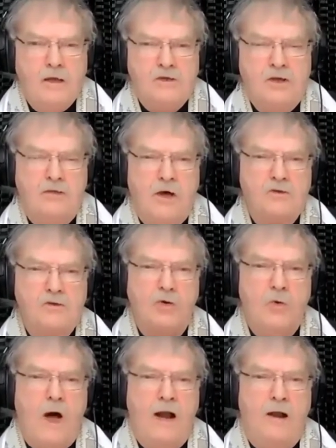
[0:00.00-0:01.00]
So those who
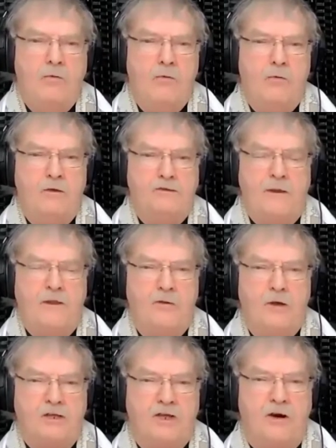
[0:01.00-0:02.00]
want to spend the
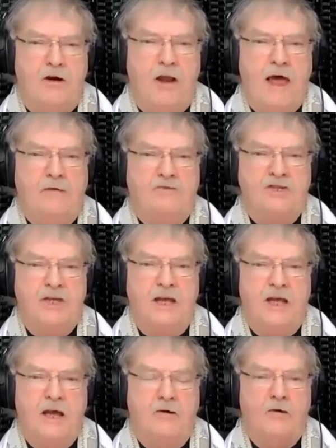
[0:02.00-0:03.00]
rest of their life
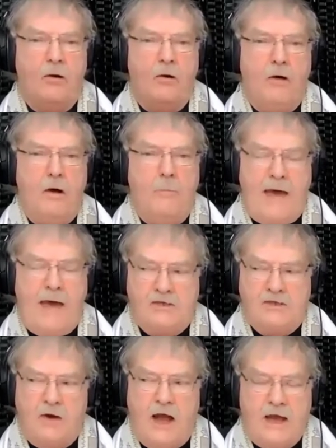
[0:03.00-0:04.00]
sitting under a
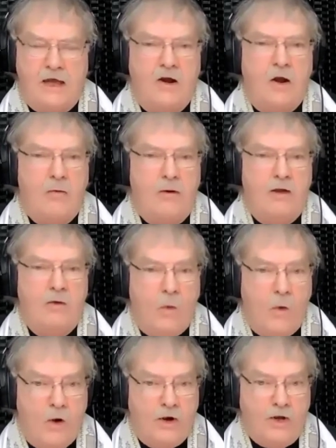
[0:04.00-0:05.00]
pastor, I can already
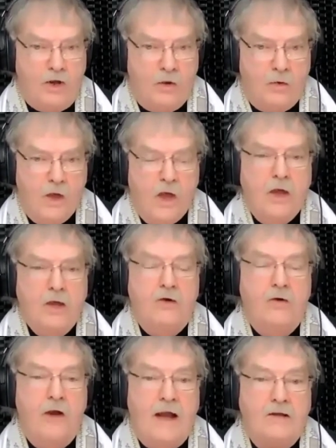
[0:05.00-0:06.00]
warn you,
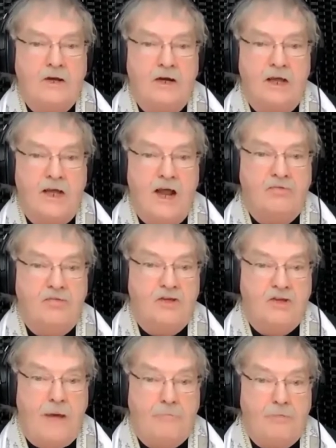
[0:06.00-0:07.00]
you're not going to get the
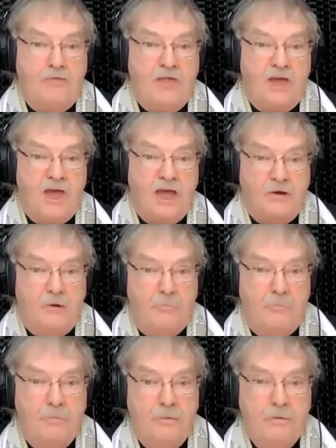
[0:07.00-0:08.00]
depth of the kingdom.